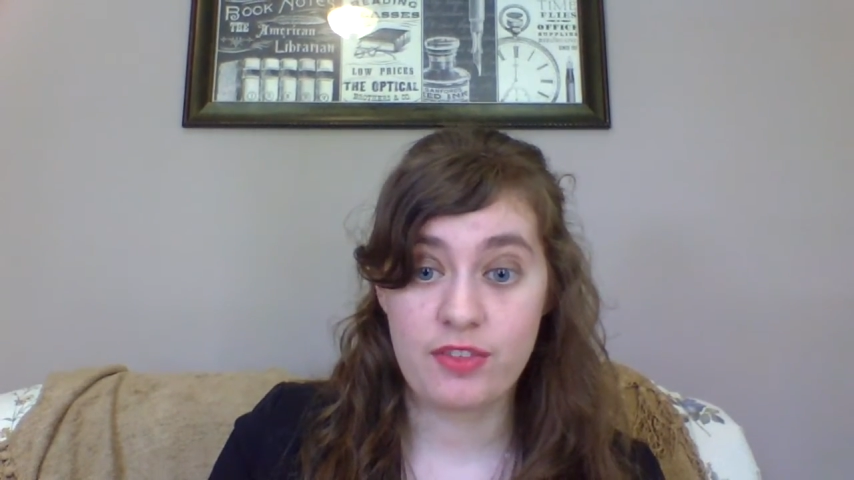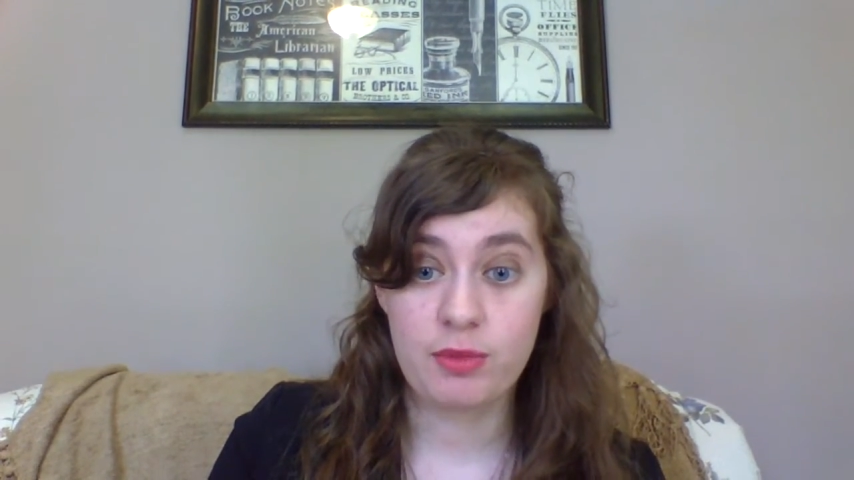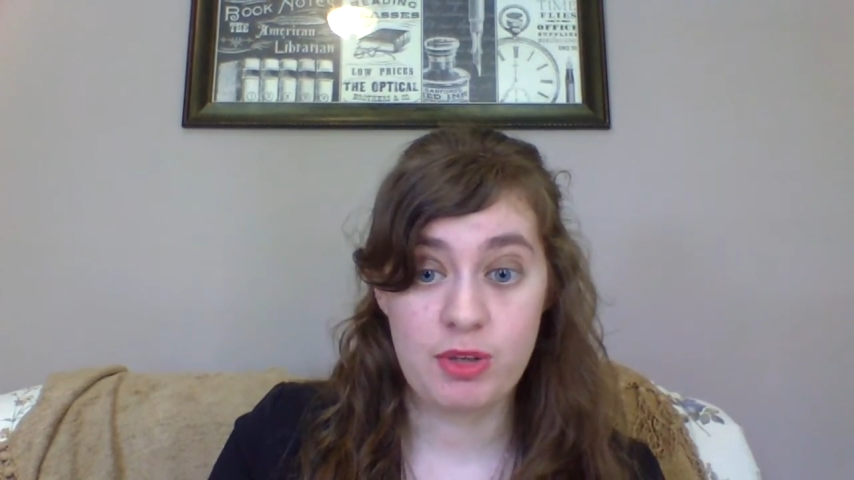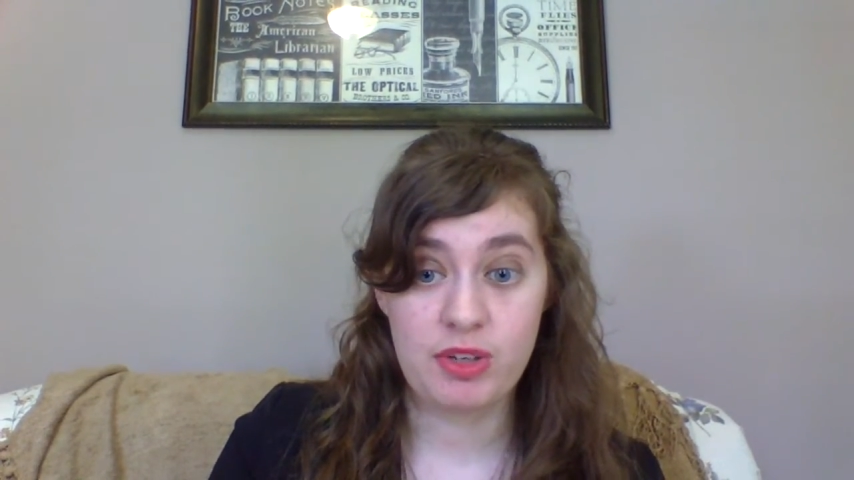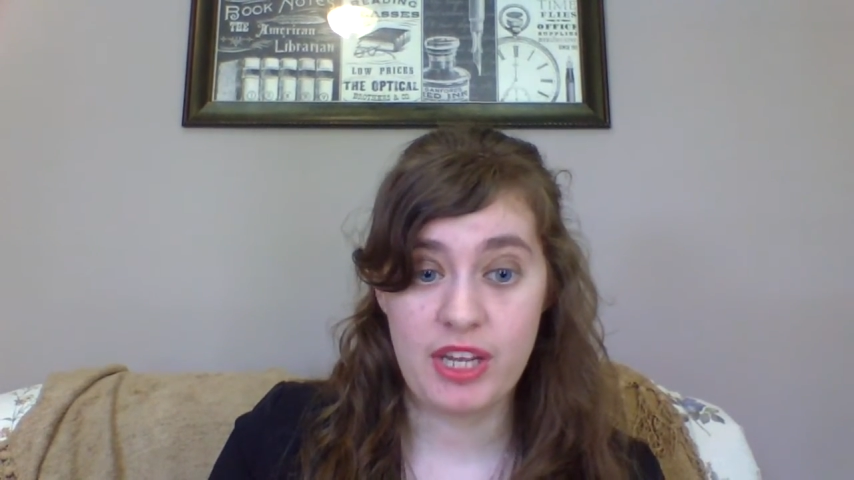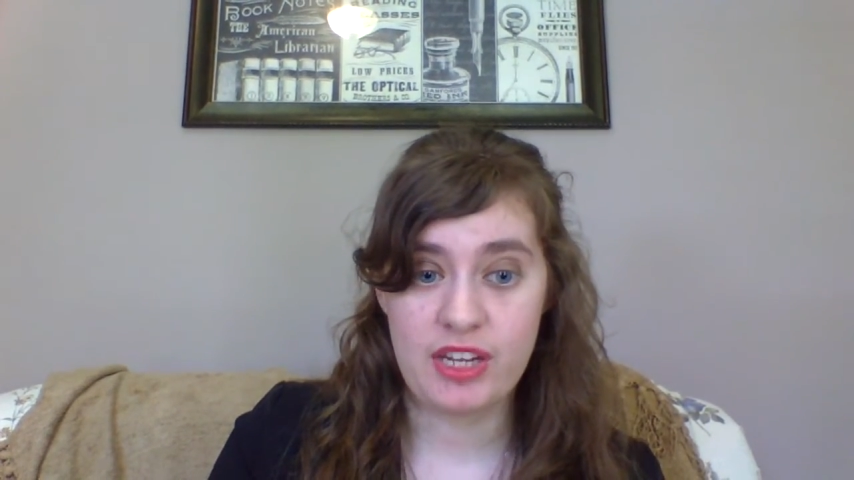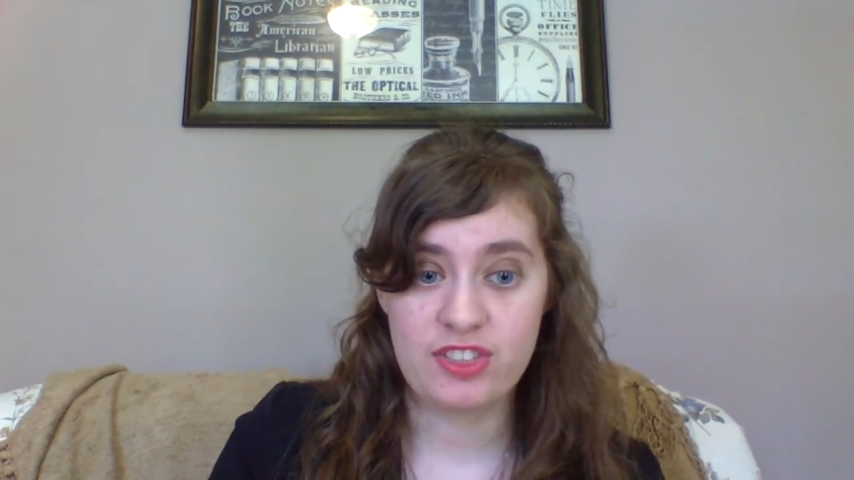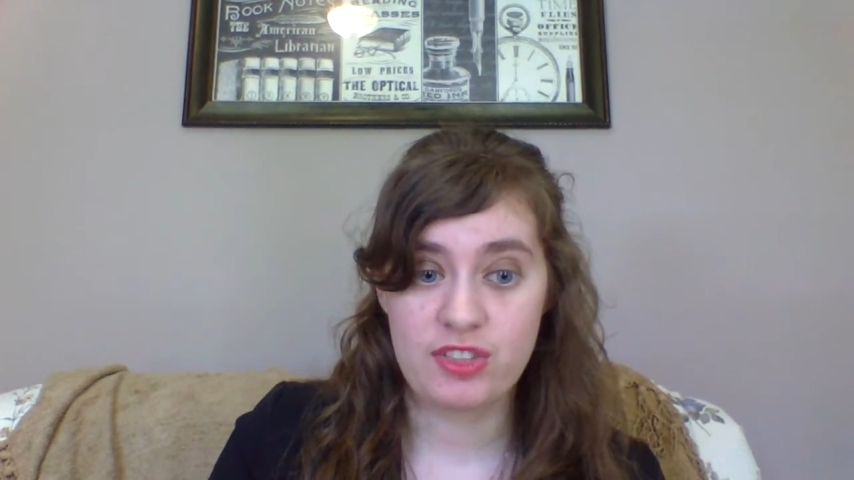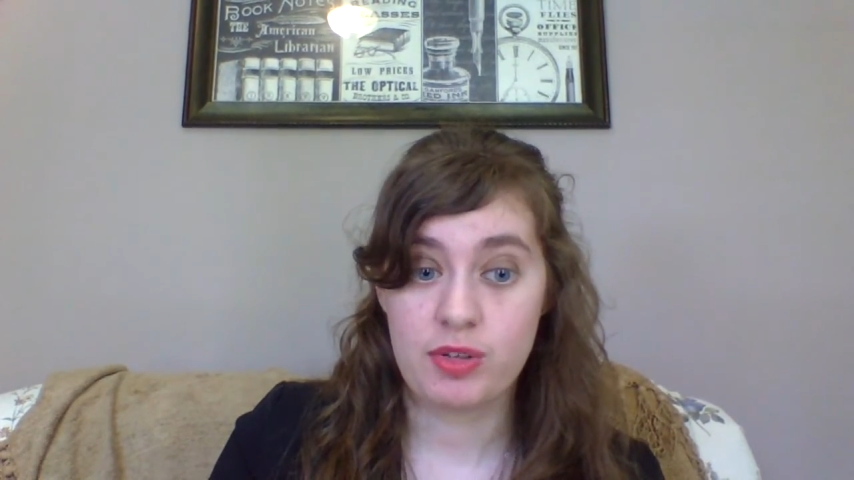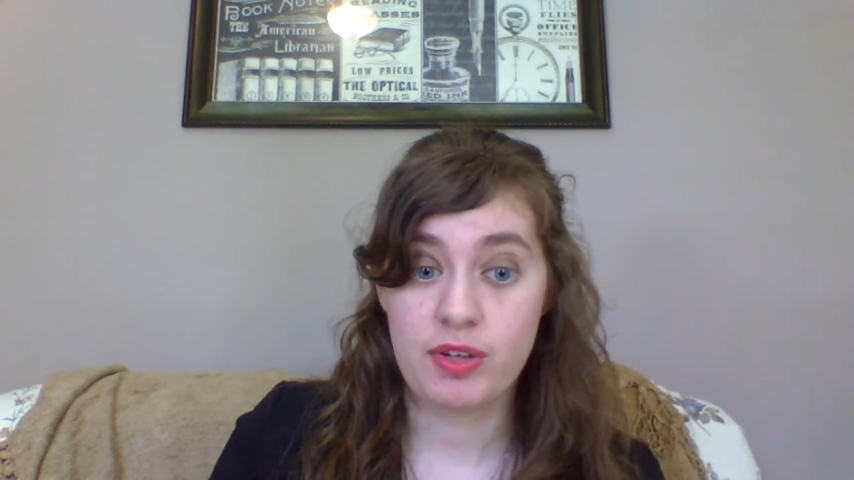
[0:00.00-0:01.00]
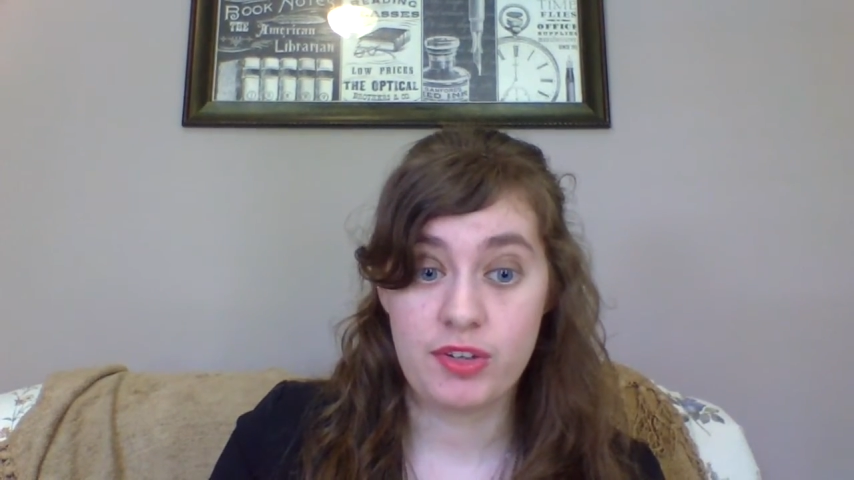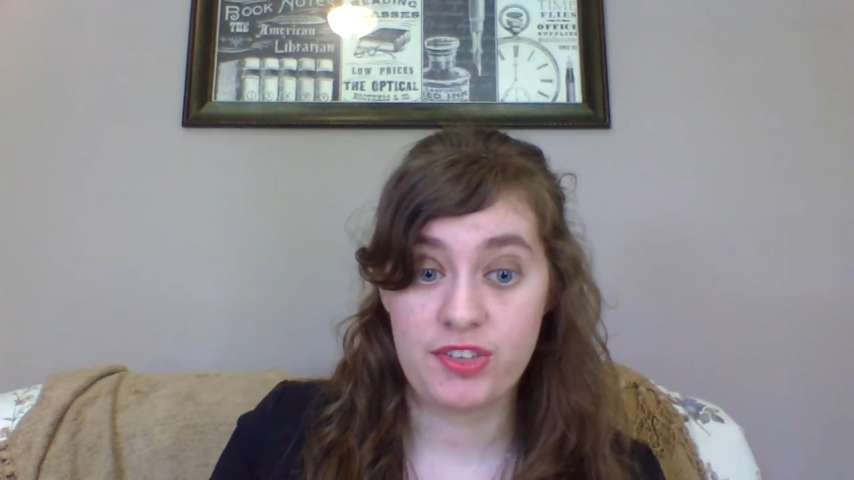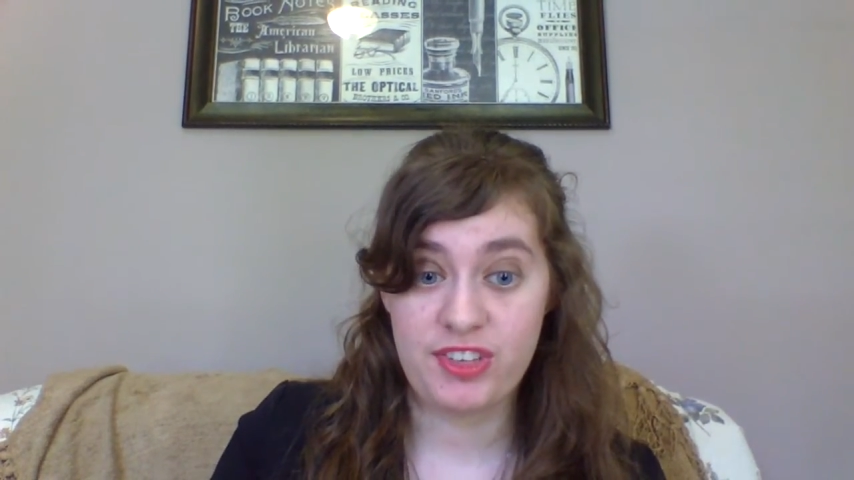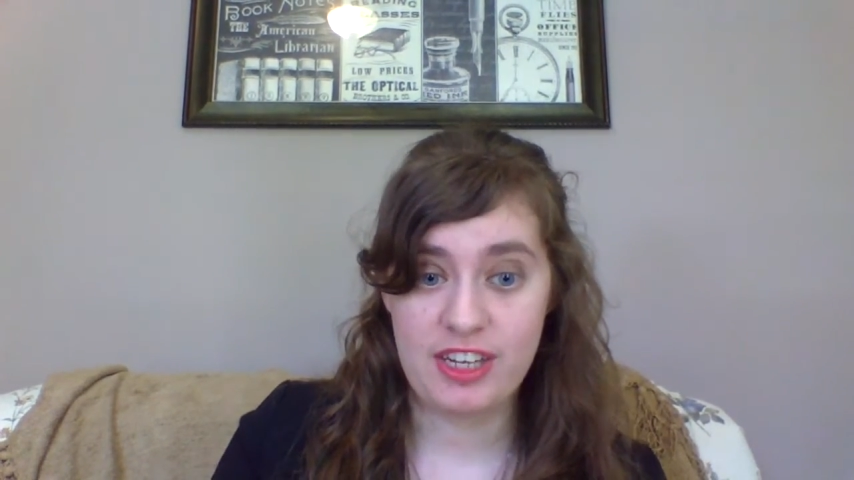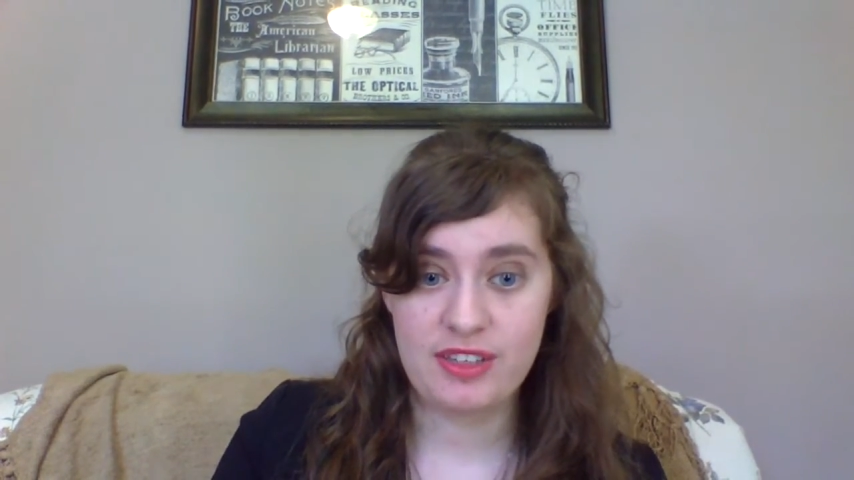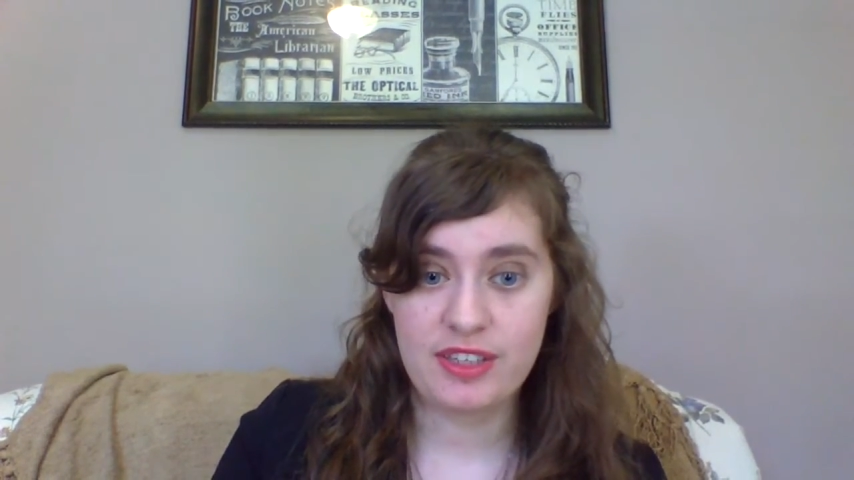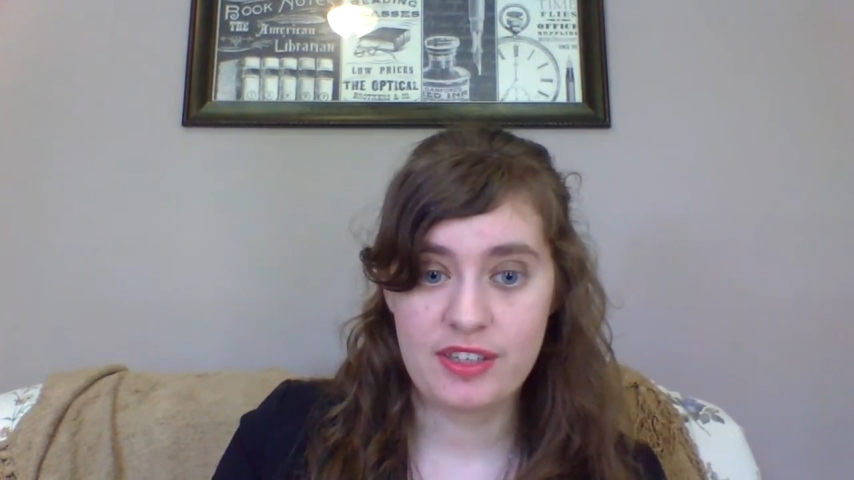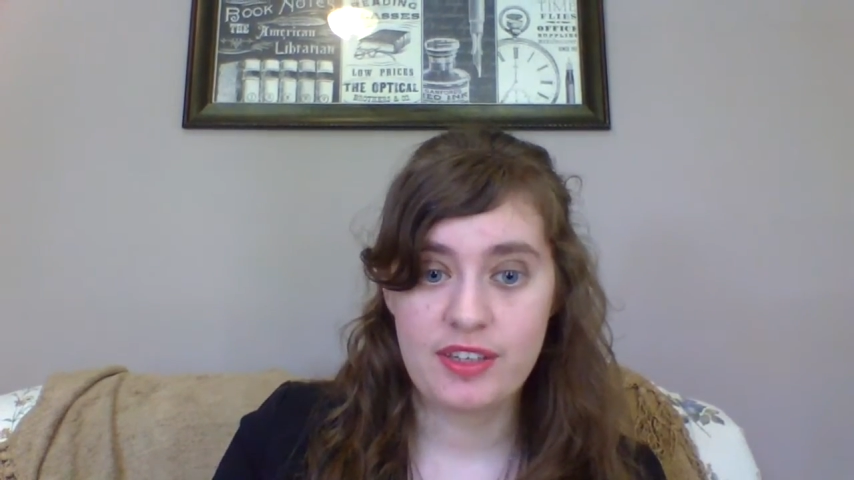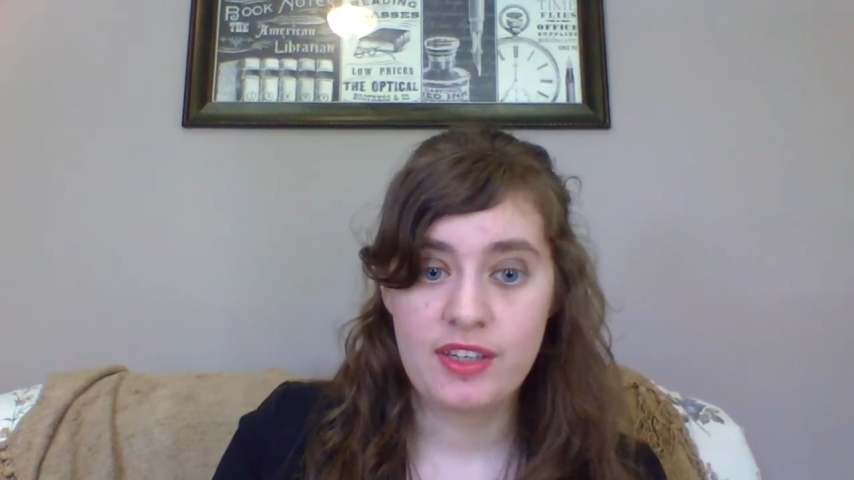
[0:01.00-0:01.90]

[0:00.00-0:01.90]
communication or understanding.